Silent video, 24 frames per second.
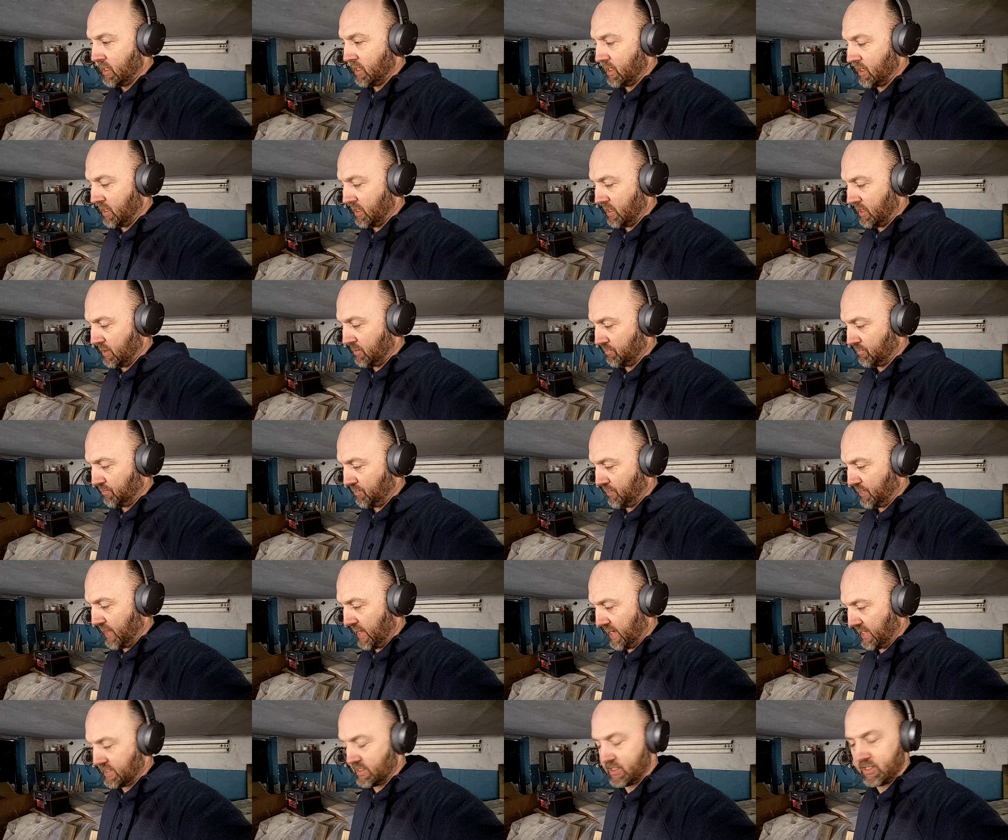um,
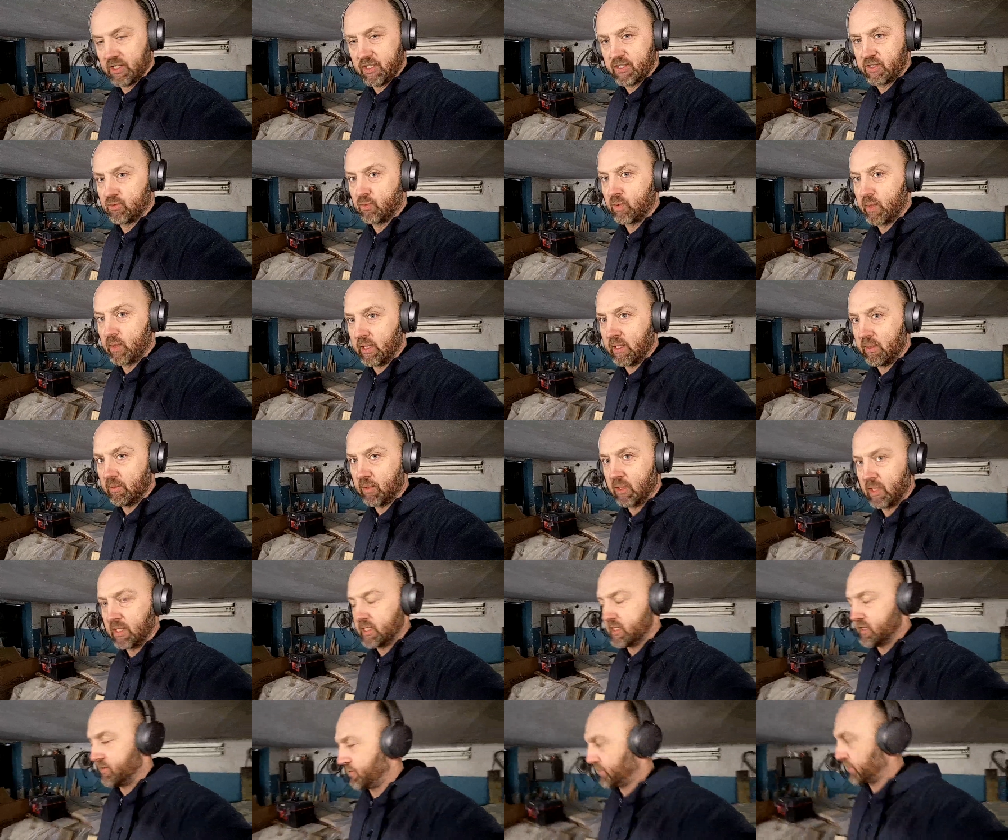that's just really,
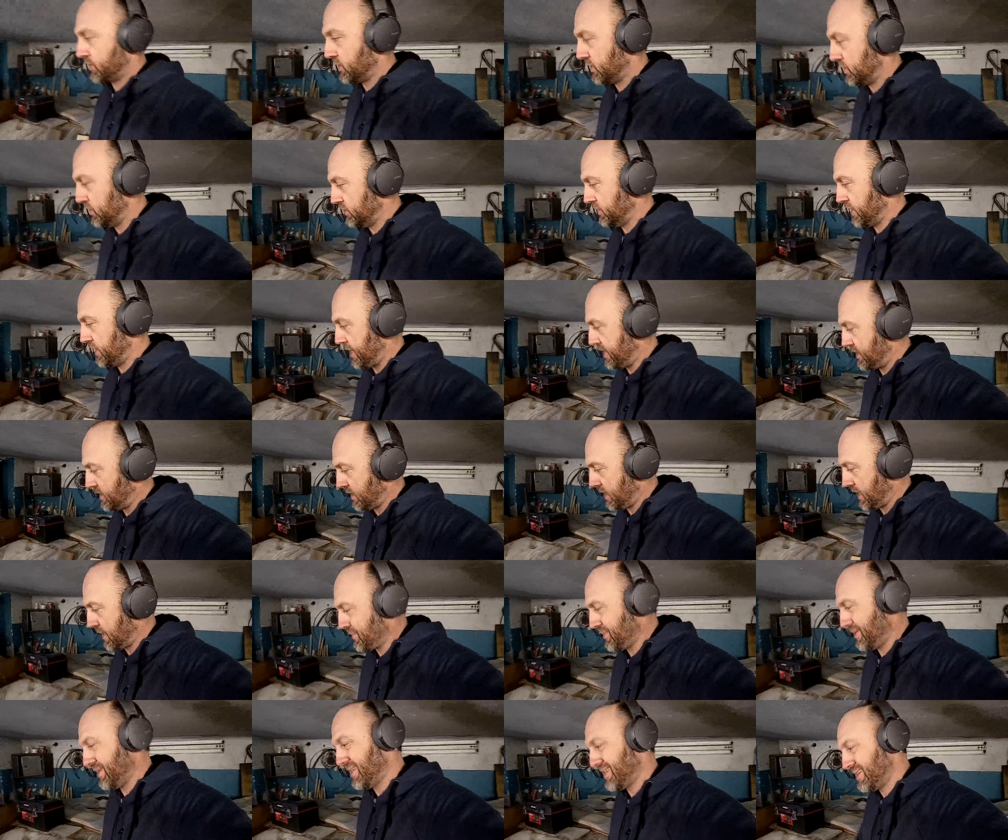really difficult. And,
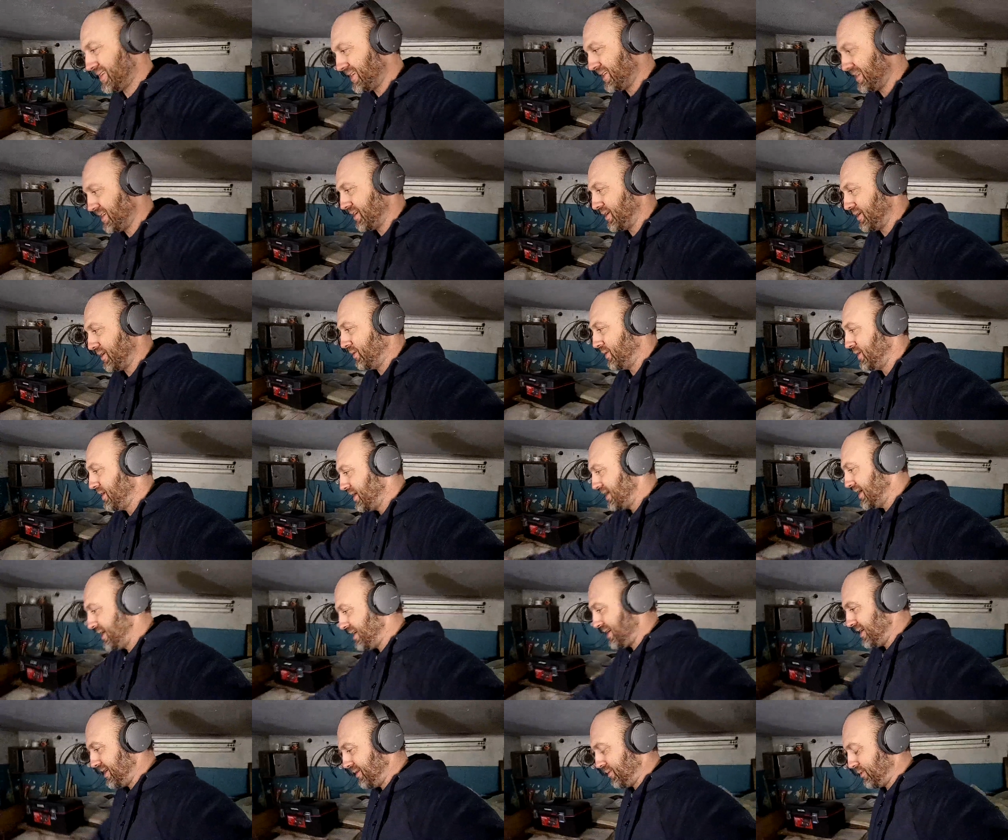and you know,
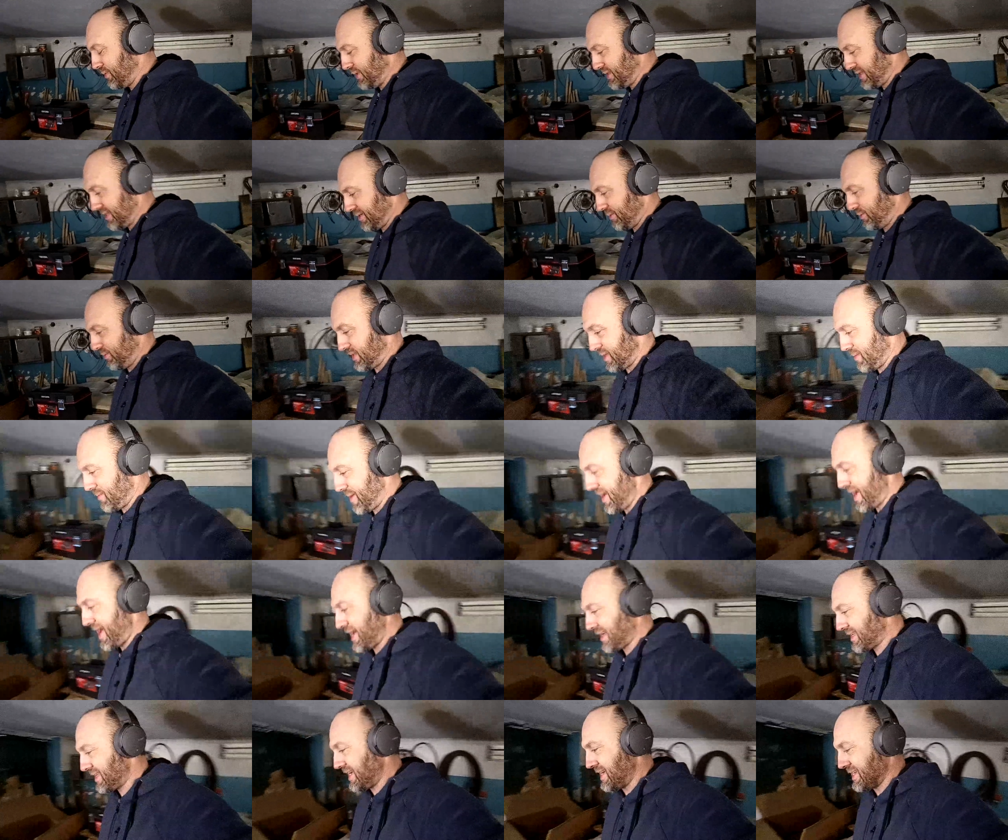with, with a
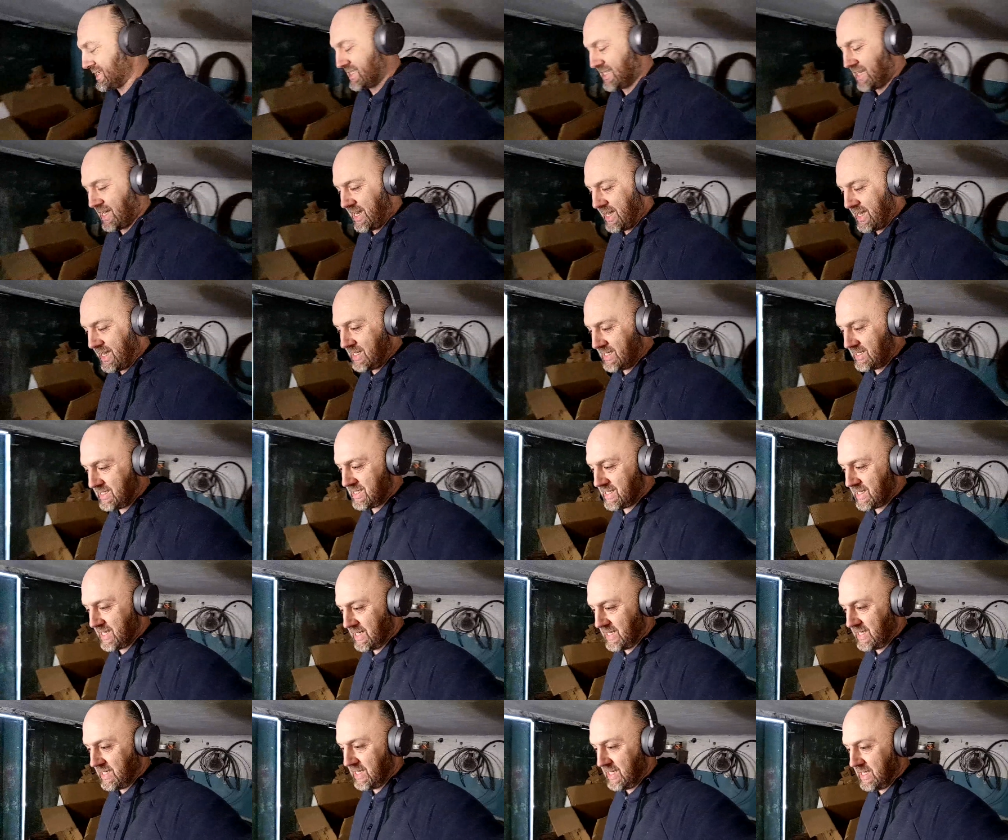bag that
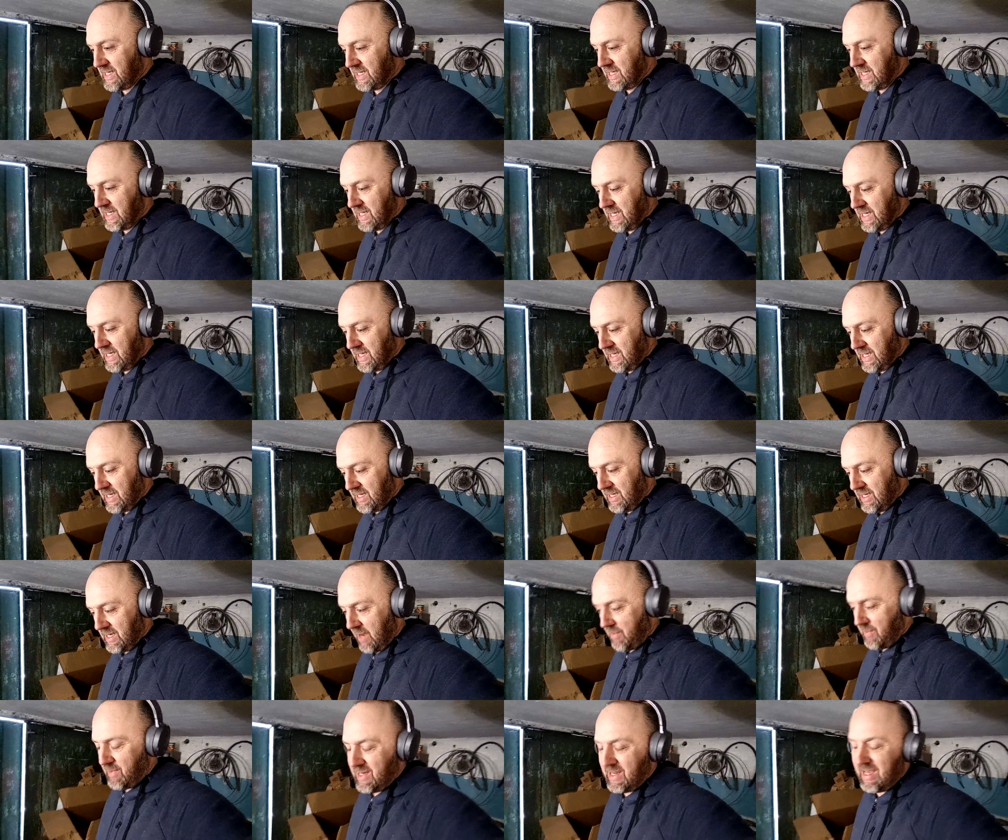size,
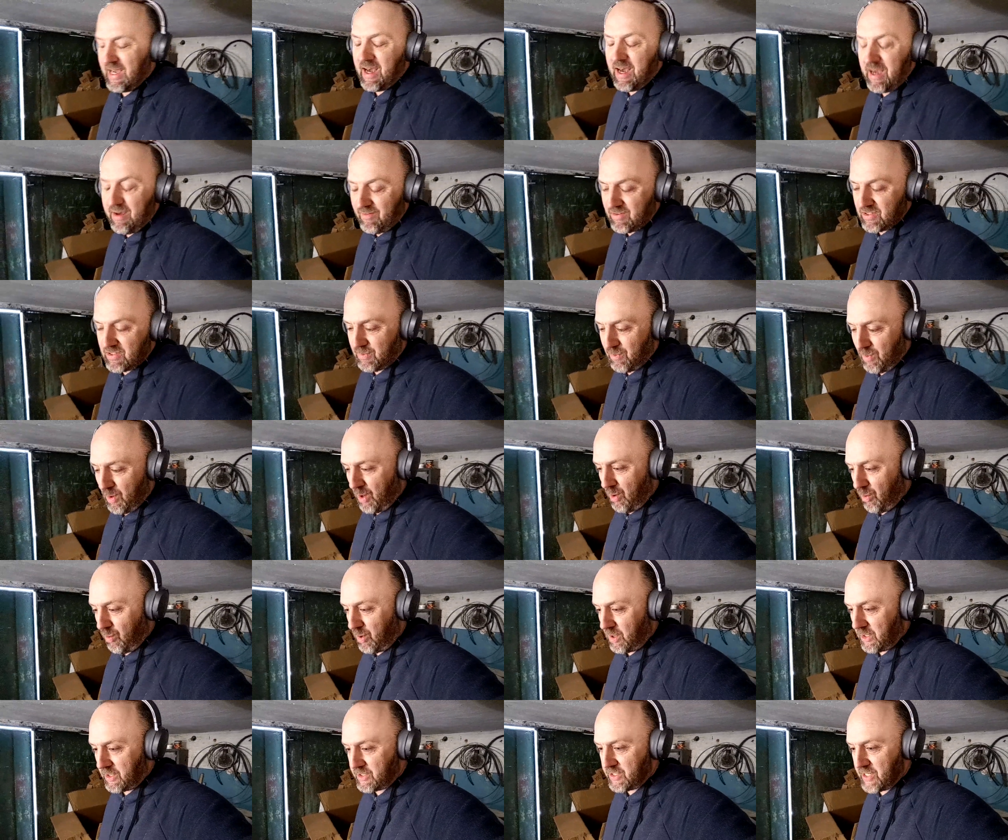I mean, yeah, I have a
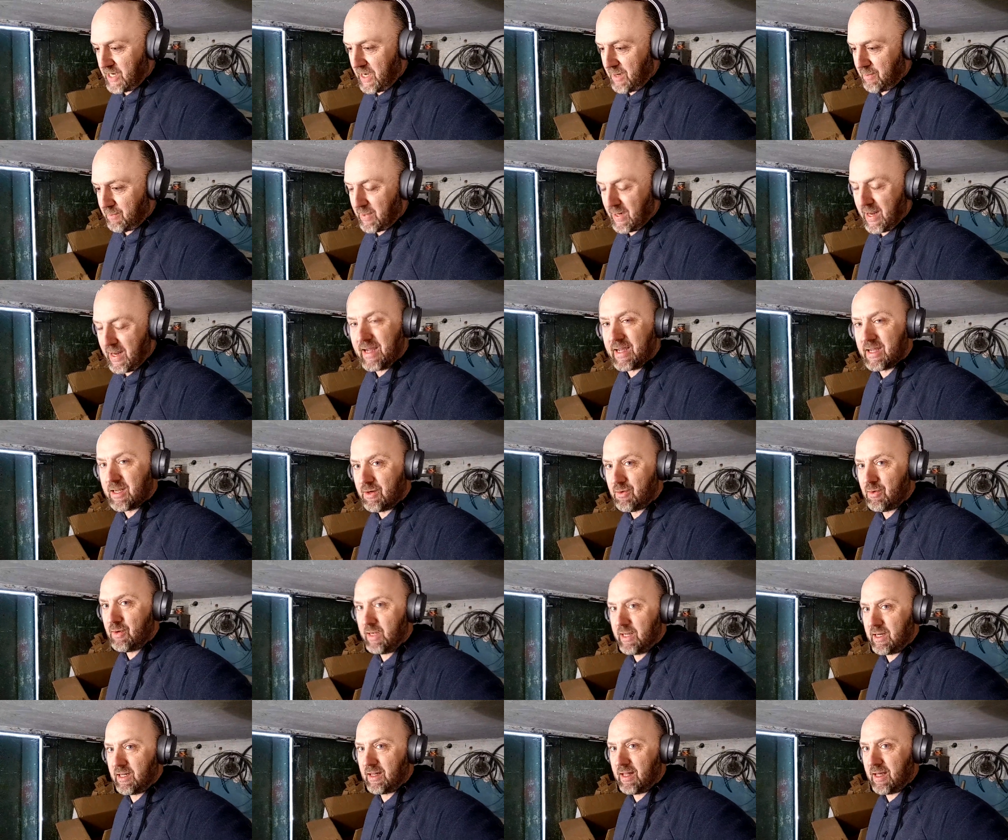small workshop, but I can
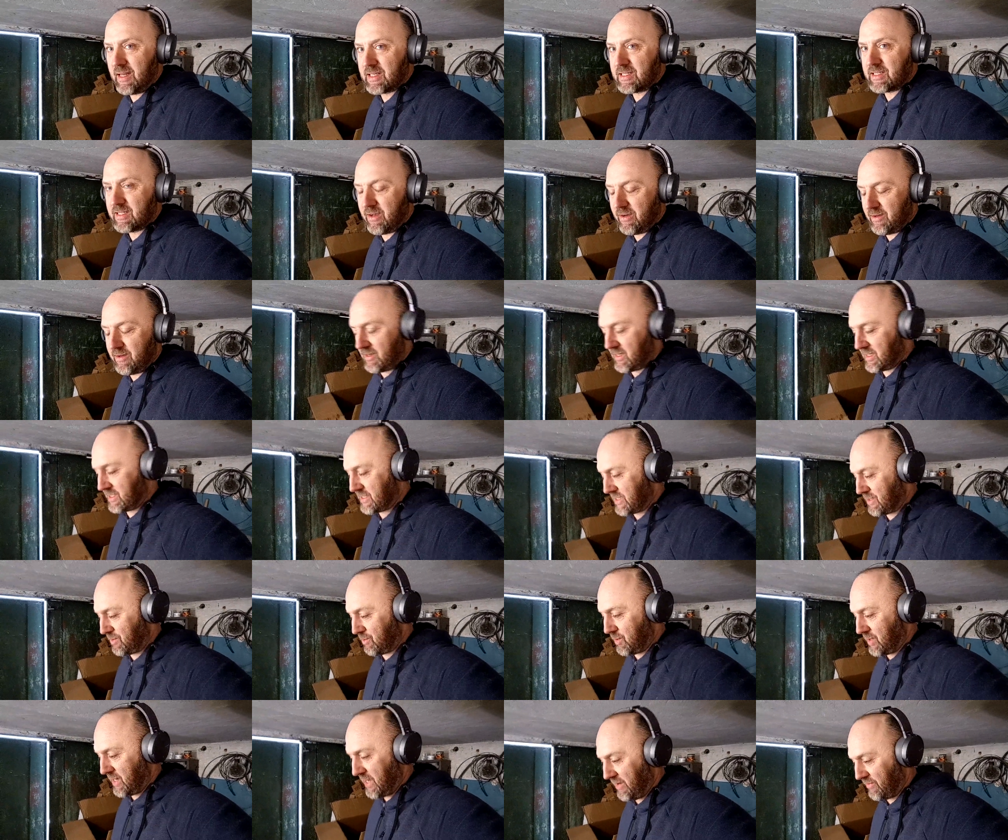create a lot of sawdust
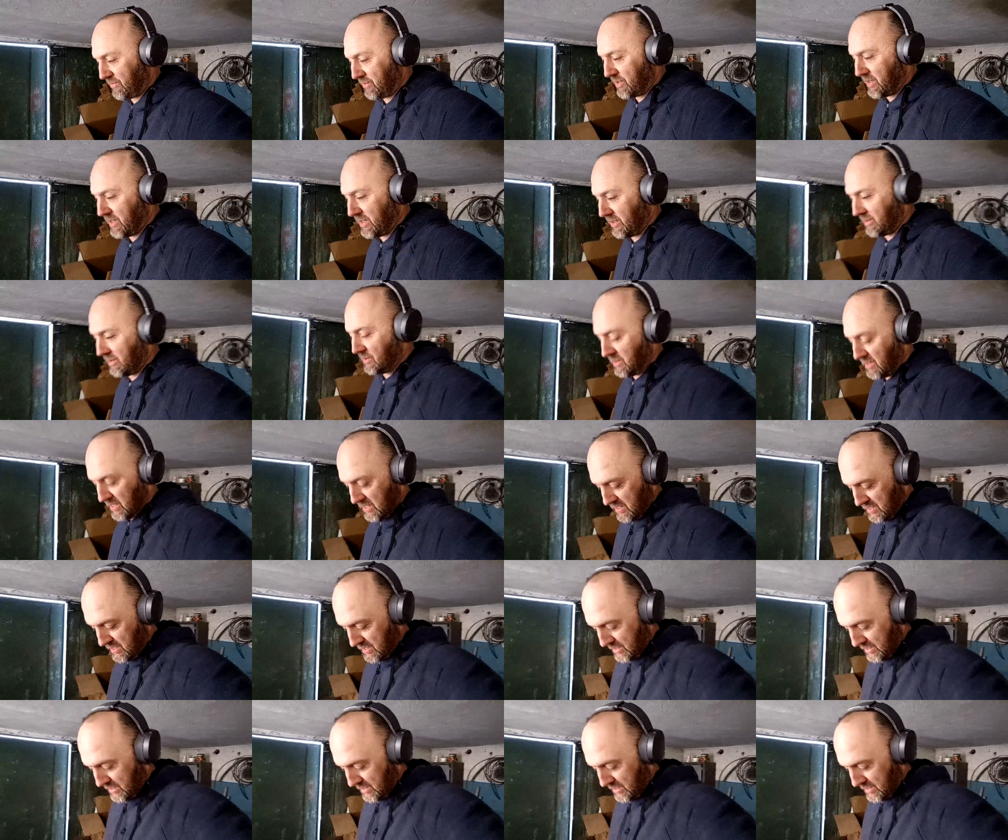in one afternoon.